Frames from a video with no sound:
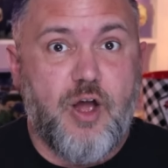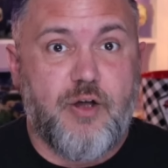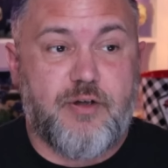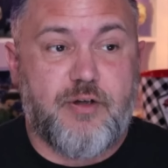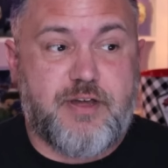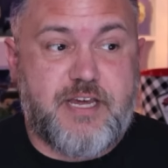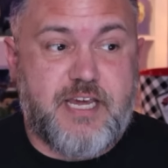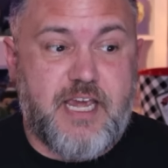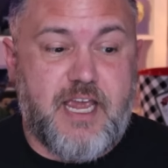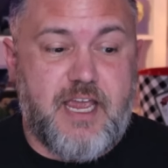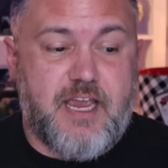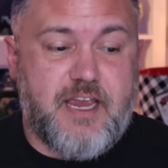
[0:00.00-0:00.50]

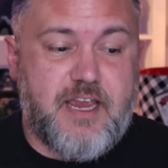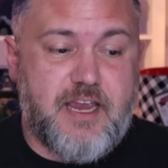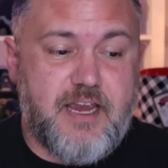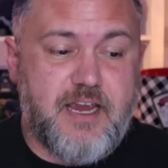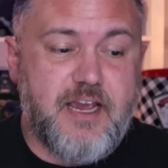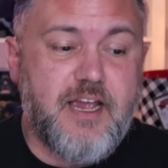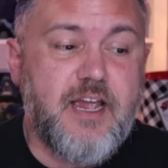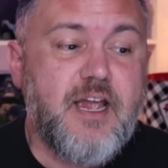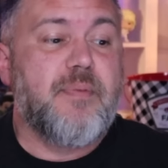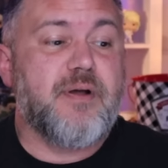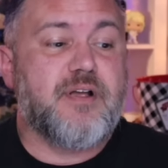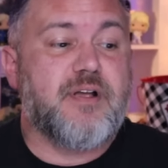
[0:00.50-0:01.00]

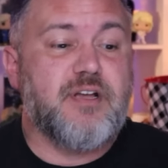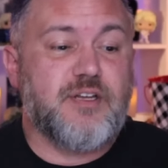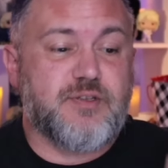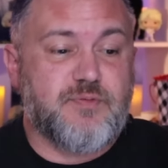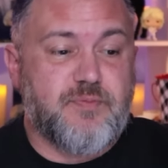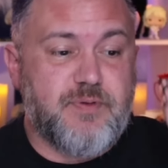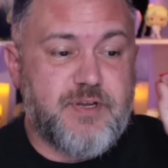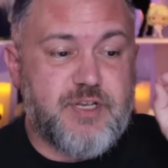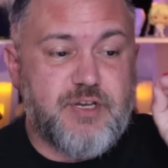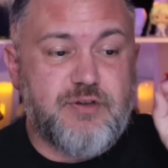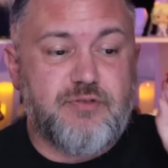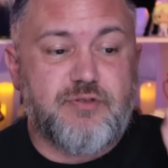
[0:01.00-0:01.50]
Okay. Because
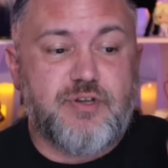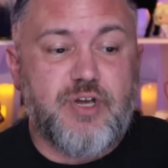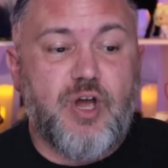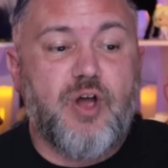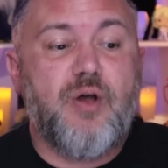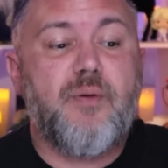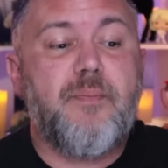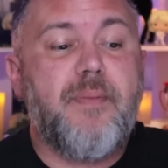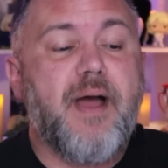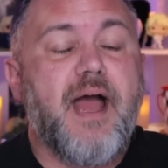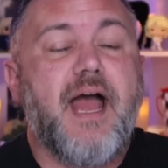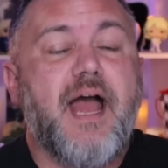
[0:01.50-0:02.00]
when you
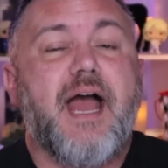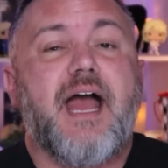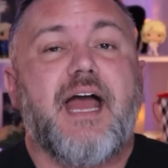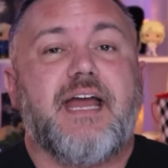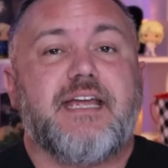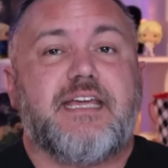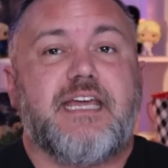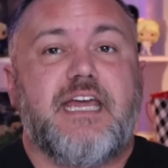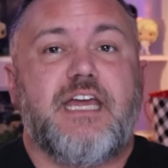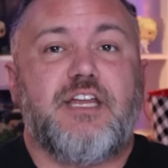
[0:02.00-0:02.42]
go back